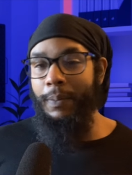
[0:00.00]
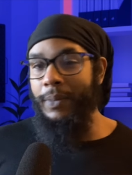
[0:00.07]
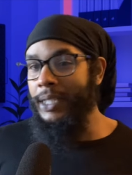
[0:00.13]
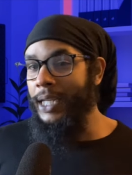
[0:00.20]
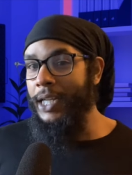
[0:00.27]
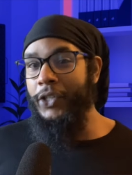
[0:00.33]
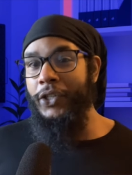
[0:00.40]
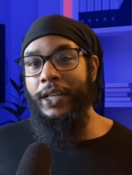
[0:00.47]

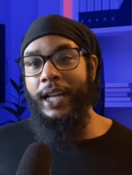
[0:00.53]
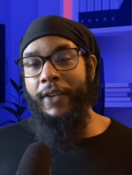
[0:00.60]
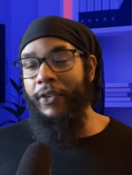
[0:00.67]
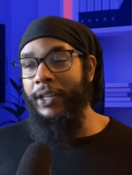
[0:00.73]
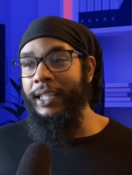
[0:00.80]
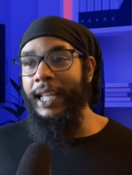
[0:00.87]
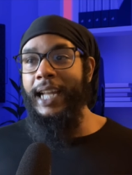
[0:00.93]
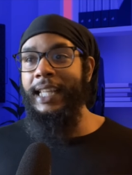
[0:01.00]
touched.
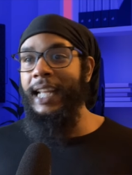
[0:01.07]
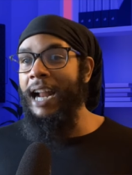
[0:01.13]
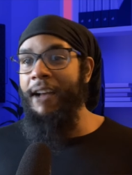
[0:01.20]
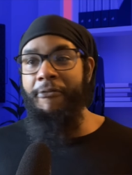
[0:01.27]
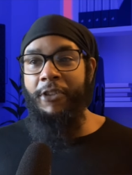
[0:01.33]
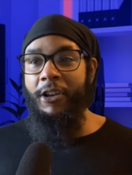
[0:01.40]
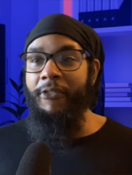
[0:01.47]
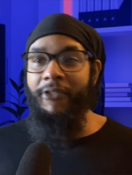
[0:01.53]
Everything that I
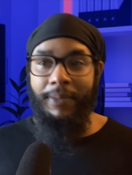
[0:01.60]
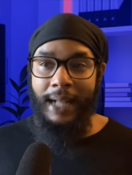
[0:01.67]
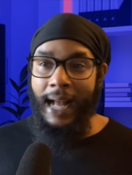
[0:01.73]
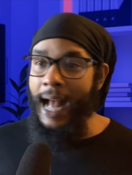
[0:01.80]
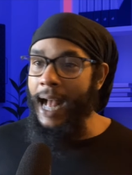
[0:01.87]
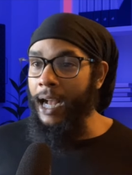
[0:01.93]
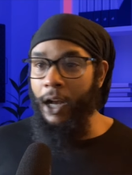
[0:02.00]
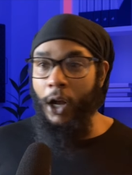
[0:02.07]
feel from the
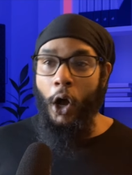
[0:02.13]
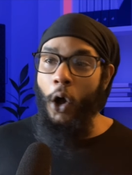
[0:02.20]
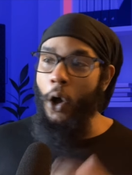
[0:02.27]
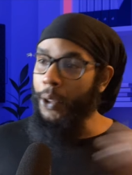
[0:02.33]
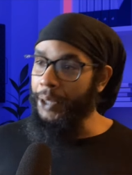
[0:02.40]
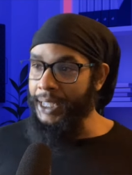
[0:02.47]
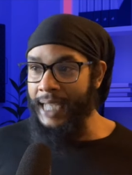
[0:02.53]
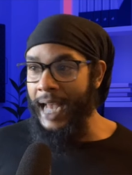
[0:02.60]
Haka all
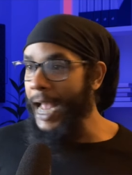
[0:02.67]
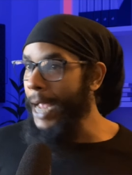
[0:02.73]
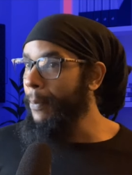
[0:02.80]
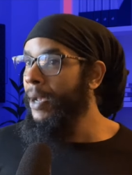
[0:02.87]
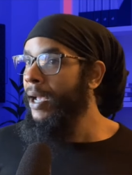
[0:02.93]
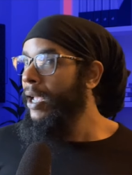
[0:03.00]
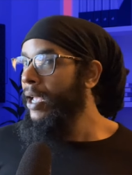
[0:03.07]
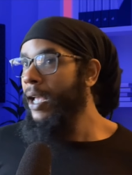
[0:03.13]
the time,
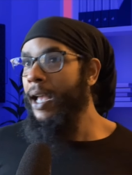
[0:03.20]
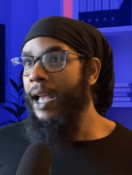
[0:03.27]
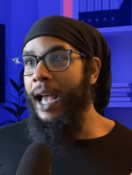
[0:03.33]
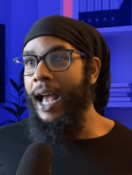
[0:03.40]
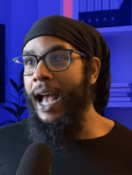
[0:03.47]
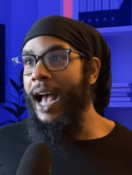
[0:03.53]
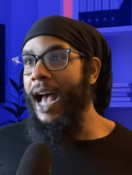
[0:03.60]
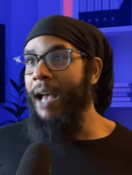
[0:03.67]

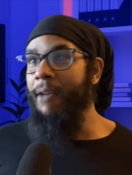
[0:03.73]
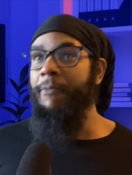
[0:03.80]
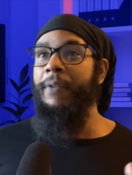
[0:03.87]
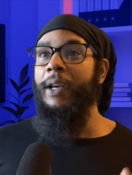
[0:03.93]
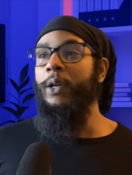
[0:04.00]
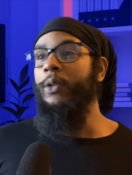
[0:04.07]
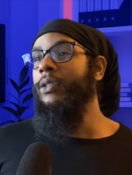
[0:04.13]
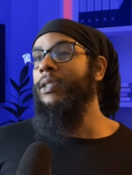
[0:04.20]
I
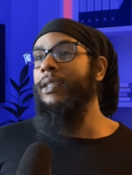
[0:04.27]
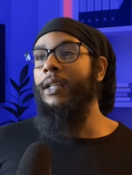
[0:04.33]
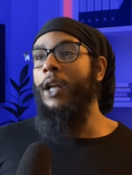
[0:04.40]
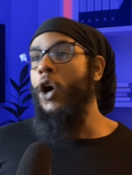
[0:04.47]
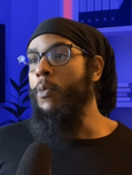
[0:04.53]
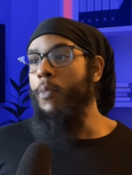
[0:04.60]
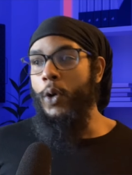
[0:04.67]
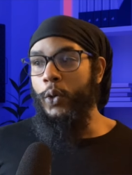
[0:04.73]
felt
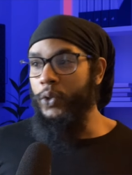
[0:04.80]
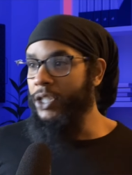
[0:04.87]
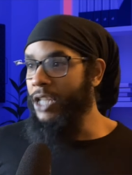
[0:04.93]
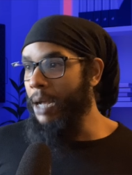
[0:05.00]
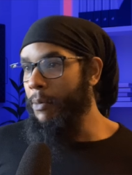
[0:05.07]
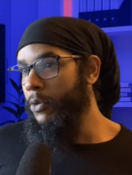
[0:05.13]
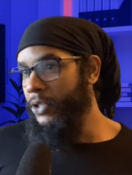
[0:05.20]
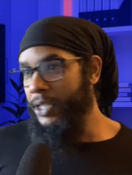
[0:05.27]
almost
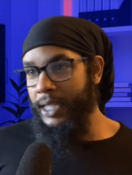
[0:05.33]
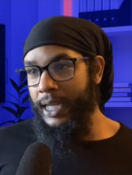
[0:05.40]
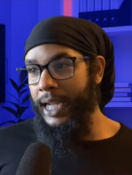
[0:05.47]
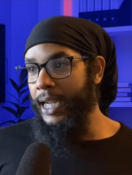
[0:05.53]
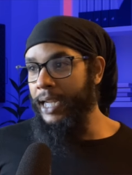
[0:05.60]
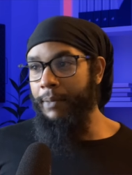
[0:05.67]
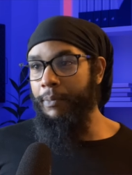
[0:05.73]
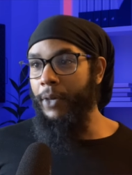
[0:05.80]
double
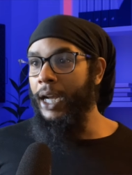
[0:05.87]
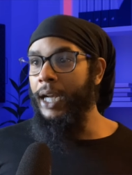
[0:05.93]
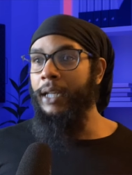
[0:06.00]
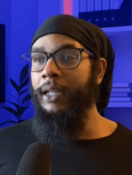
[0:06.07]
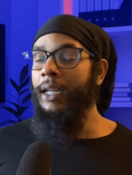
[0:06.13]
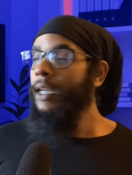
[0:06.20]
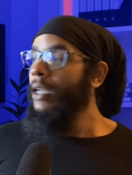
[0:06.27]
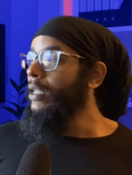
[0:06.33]
today, bruh.
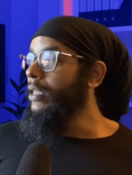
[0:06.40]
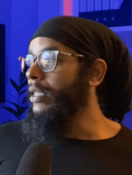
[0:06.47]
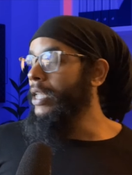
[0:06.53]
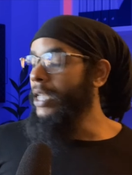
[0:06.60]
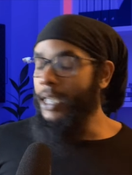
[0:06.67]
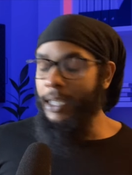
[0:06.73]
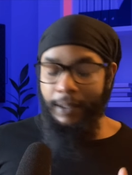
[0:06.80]
The